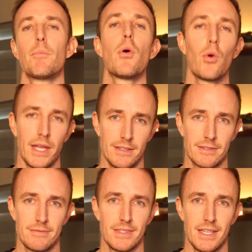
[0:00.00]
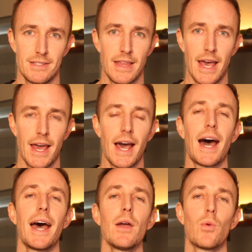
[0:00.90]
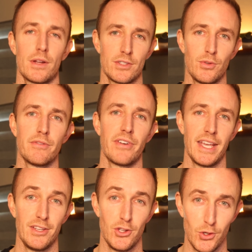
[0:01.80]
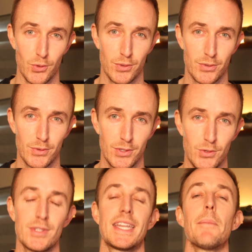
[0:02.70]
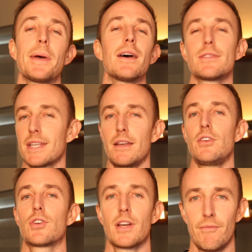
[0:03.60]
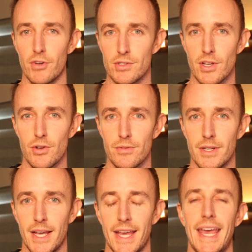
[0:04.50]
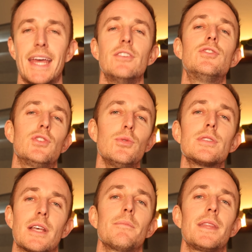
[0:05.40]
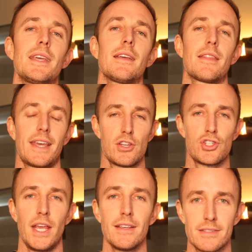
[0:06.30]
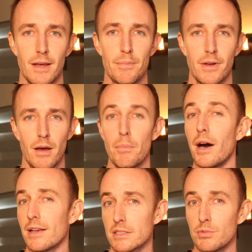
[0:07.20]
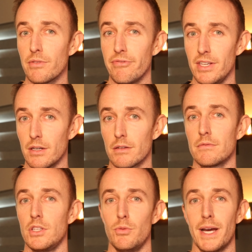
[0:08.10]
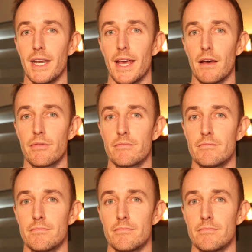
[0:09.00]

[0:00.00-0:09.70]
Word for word: The point is that I want to invite you to step outside of your comfort zone and do something that shakes up a possible fear you might have.